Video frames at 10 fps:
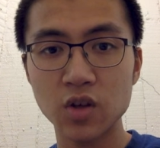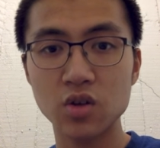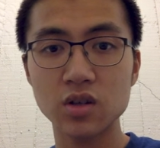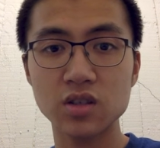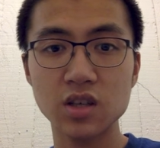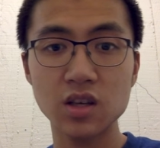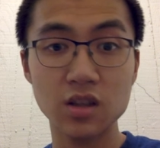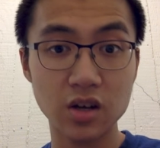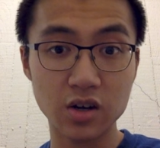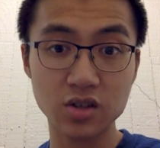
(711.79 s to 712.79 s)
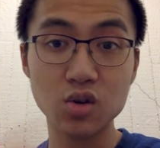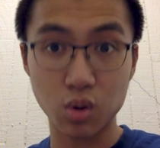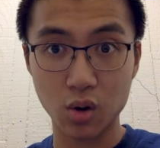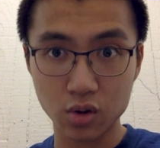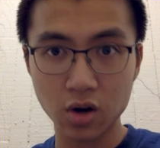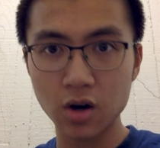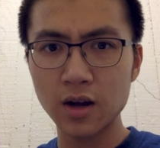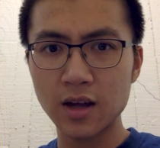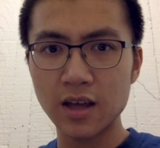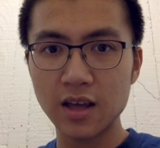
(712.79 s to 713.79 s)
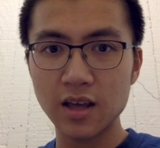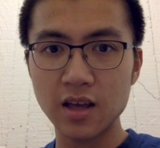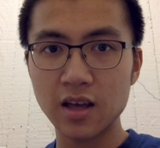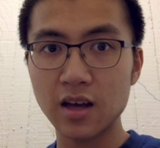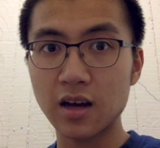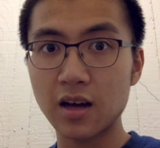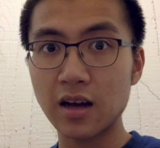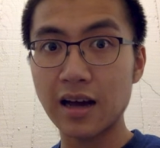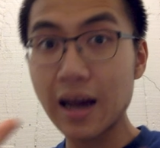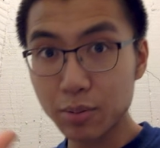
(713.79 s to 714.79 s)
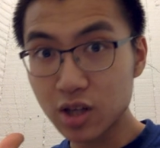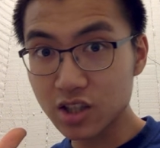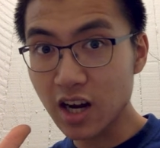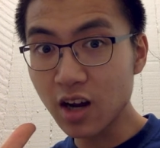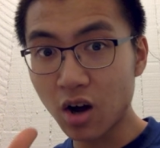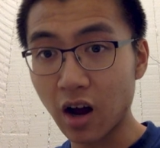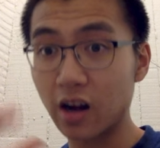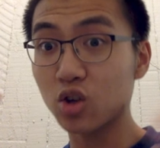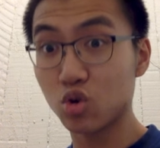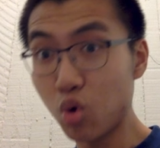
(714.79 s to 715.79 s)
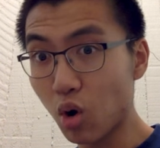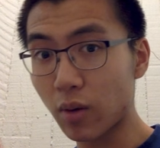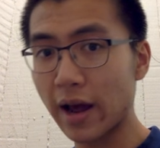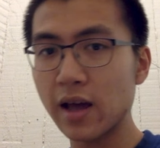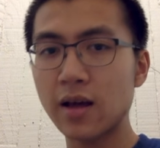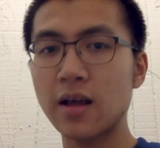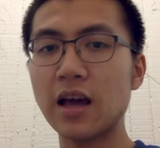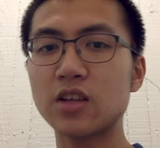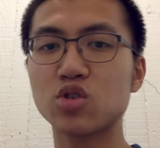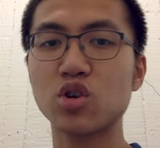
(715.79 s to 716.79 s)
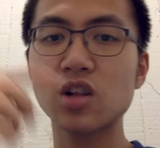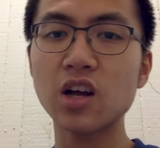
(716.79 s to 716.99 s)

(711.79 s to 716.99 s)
you can see there's a Kroger Apple Touch icon. Cool, right? And so you click